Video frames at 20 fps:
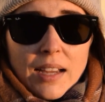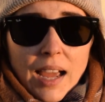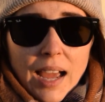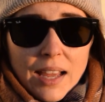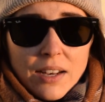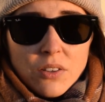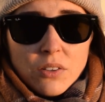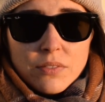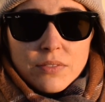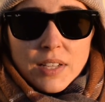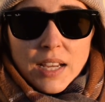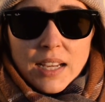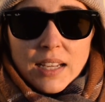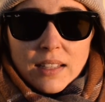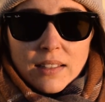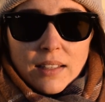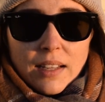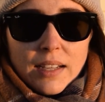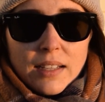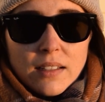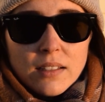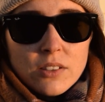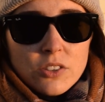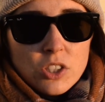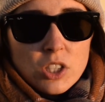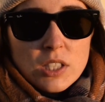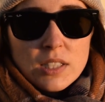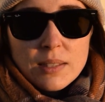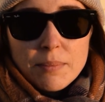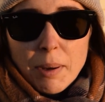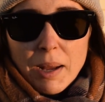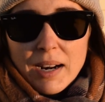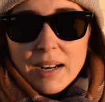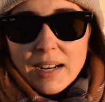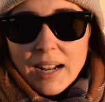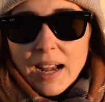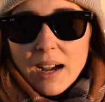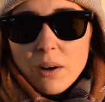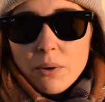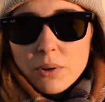had to have taken like just about
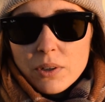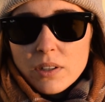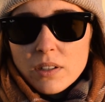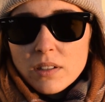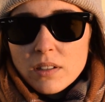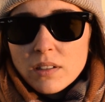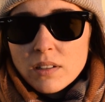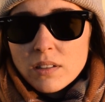an hour.